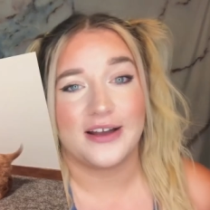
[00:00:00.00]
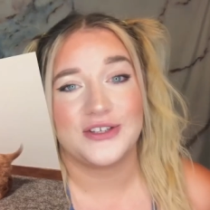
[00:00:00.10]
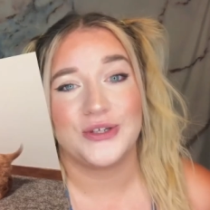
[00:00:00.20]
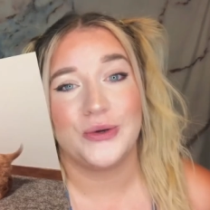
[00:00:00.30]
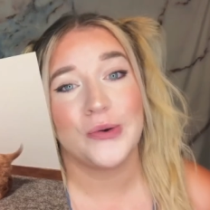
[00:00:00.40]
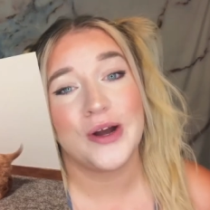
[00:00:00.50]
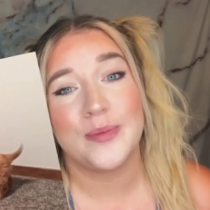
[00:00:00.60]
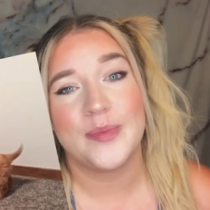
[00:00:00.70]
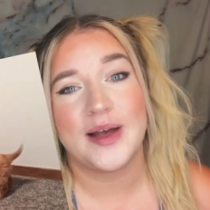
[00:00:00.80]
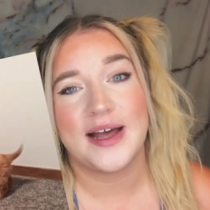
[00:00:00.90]
to grow
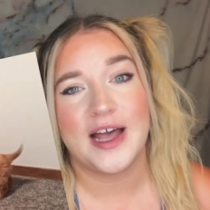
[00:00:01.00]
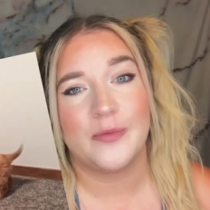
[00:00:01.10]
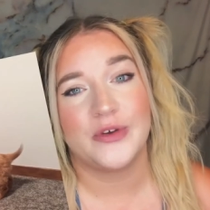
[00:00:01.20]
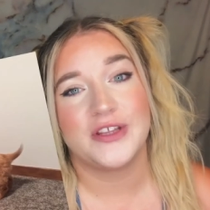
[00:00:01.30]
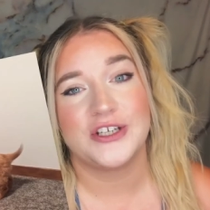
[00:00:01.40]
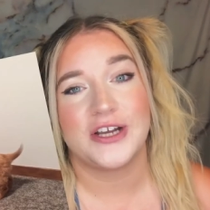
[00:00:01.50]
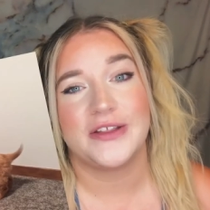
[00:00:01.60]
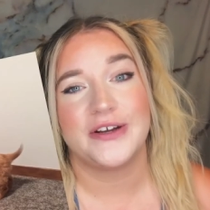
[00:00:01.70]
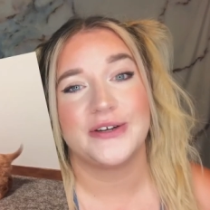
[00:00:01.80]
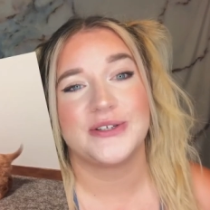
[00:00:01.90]
up um, with each
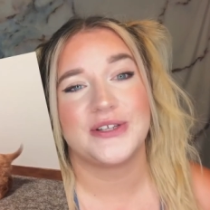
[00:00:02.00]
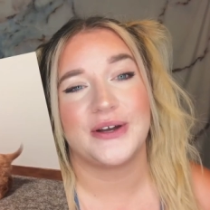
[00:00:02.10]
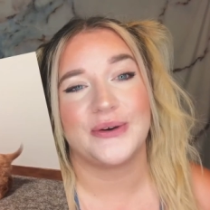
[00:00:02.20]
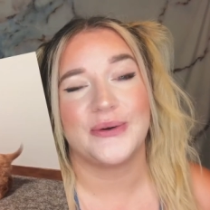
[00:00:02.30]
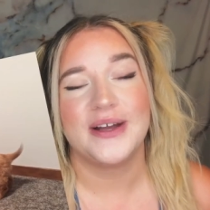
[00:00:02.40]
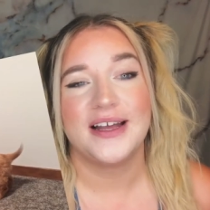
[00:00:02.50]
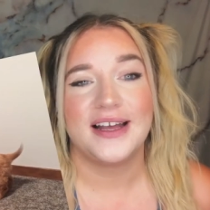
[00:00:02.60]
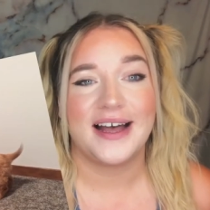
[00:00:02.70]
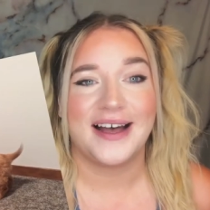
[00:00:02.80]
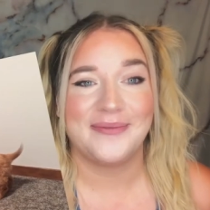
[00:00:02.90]
other. So
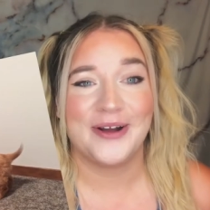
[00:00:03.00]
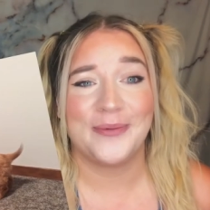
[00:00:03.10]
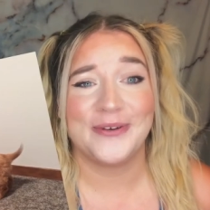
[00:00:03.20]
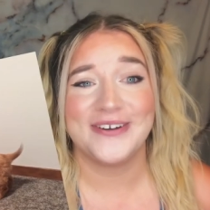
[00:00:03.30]
um, I hope you guys